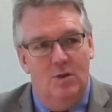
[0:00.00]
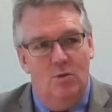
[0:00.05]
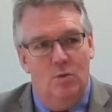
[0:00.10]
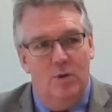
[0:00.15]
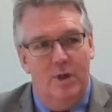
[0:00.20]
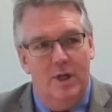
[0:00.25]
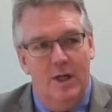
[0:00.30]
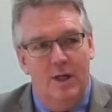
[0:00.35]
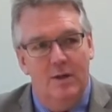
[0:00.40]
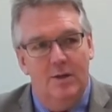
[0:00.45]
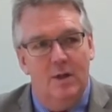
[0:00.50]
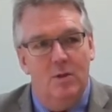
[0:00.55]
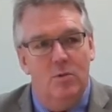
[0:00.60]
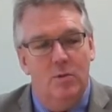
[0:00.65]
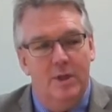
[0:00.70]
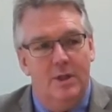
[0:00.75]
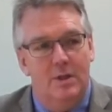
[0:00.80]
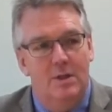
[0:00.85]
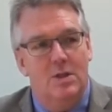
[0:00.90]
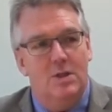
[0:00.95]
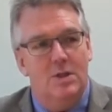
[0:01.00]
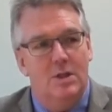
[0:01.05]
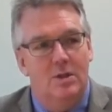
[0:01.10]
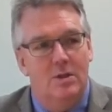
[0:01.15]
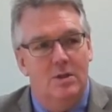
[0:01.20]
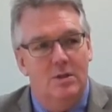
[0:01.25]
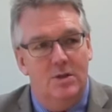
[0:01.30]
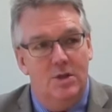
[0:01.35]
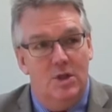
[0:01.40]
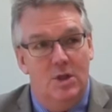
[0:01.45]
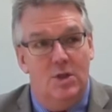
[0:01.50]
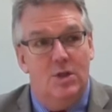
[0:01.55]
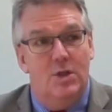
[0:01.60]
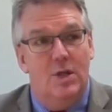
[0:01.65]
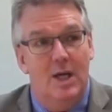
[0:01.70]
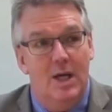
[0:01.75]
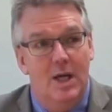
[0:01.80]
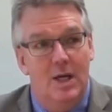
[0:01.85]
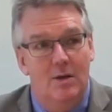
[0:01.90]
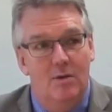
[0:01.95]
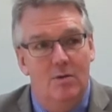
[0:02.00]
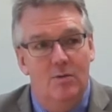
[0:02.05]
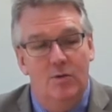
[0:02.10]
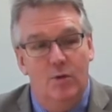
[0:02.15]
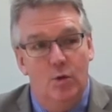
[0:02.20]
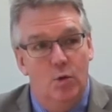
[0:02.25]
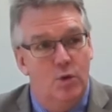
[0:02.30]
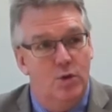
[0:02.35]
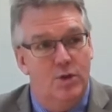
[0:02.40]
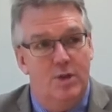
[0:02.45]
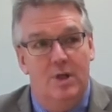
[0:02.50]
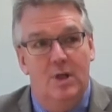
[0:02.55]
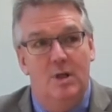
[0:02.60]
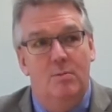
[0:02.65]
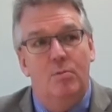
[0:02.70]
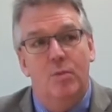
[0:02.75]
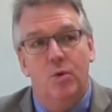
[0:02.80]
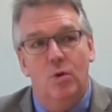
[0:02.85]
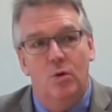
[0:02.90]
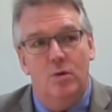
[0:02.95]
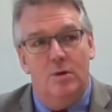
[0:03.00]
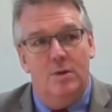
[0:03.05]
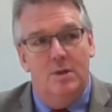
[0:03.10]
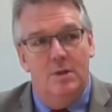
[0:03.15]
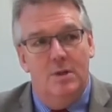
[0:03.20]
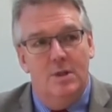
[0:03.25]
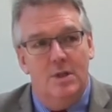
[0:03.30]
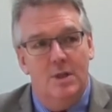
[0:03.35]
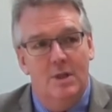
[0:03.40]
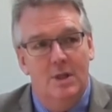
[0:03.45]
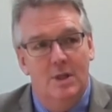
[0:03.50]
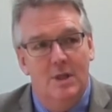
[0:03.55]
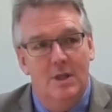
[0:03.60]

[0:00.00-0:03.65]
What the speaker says: a way that we can still sustain those that are important,